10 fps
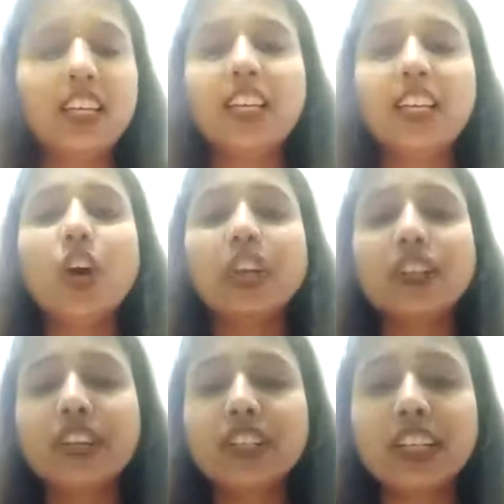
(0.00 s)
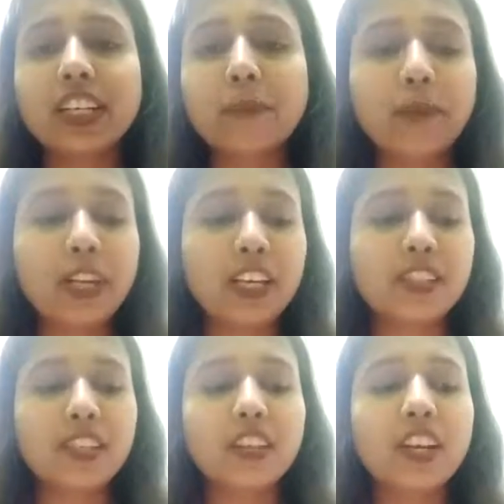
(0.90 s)
He got recently placed
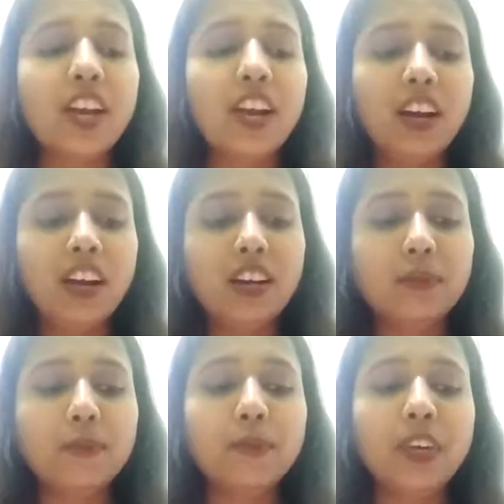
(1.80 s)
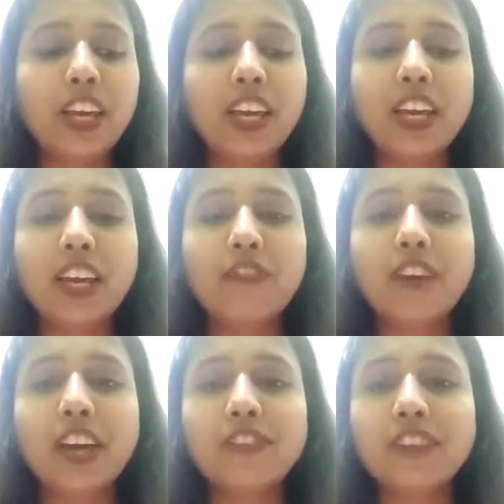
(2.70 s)
in
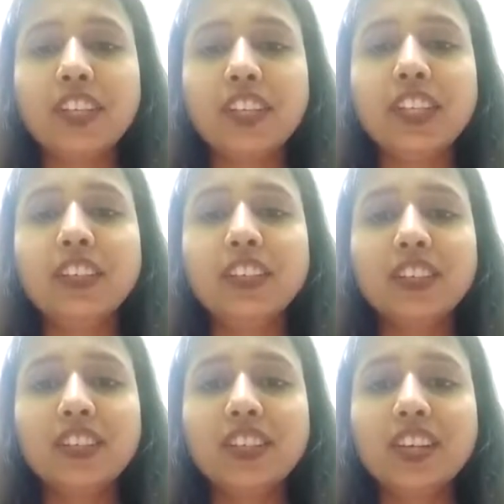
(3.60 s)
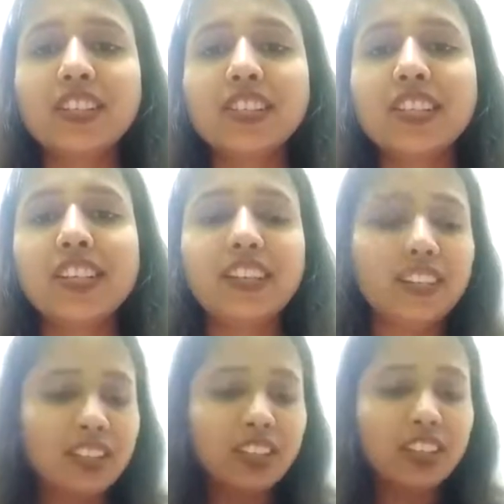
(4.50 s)
A5E consult-
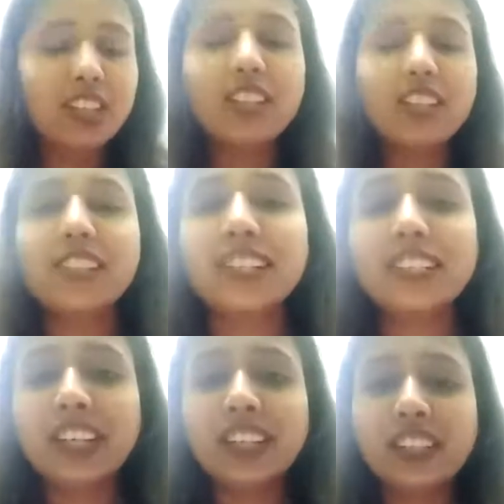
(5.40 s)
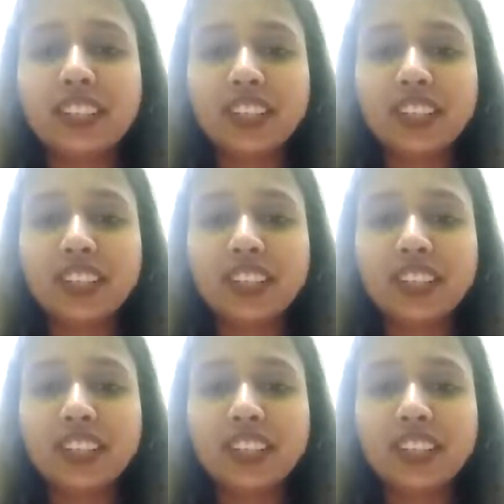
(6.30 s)
consultant.